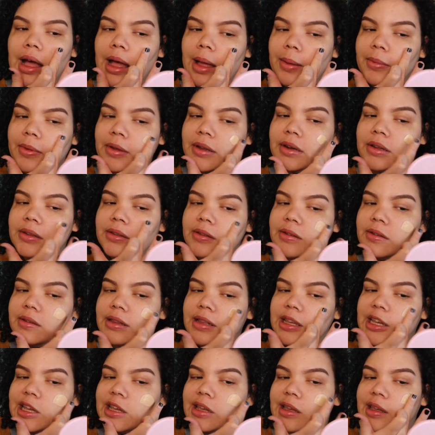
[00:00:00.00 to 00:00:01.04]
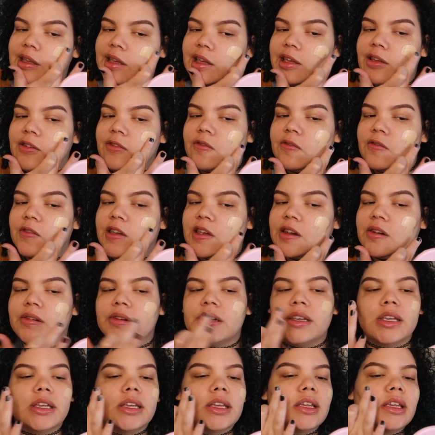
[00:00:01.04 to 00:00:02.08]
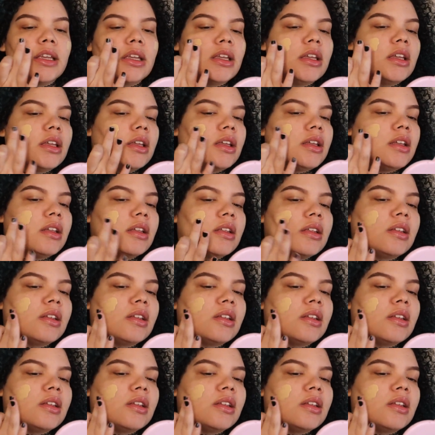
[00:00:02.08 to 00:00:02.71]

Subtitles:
I'm gonna do like a very